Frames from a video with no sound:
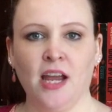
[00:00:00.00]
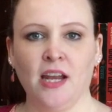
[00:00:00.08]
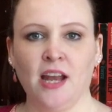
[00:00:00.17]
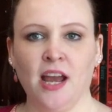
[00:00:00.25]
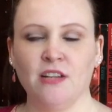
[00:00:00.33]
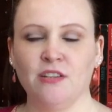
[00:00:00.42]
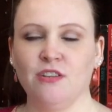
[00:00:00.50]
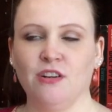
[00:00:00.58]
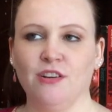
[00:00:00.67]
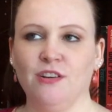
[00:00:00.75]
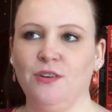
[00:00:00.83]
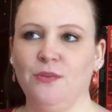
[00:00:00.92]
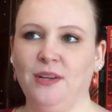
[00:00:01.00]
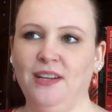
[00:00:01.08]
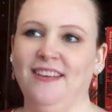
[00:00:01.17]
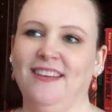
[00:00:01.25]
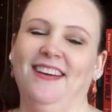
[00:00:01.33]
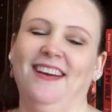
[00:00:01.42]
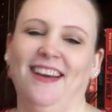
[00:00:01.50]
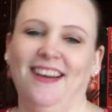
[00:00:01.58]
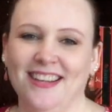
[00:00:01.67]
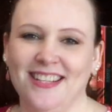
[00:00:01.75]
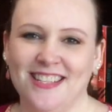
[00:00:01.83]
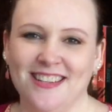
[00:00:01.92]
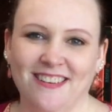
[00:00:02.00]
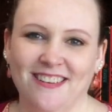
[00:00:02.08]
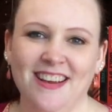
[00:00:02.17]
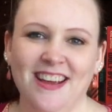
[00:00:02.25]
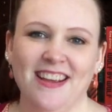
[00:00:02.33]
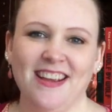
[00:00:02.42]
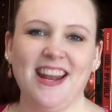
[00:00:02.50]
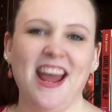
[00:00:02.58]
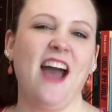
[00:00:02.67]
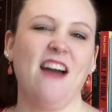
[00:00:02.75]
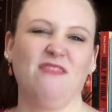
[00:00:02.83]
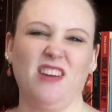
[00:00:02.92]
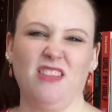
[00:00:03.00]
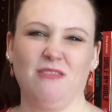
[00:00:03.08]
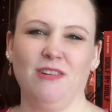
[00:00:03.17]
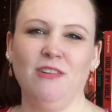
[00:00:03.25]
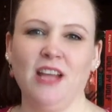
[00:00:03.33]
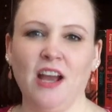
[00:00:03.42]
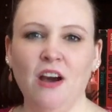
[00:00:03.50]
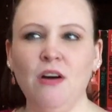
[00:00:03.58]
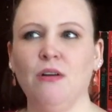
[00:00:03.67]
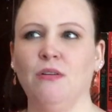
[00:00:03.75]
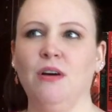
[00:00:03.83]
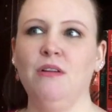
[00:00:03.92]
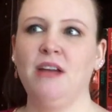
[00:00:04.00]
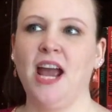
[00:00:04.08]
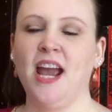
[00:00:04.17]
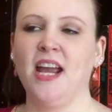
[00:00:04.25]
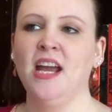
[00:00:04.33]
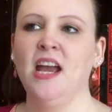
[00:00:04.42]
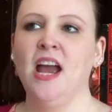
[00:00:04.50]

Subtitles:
and had to start a new one. So kind of halfway through, like, oh, okay.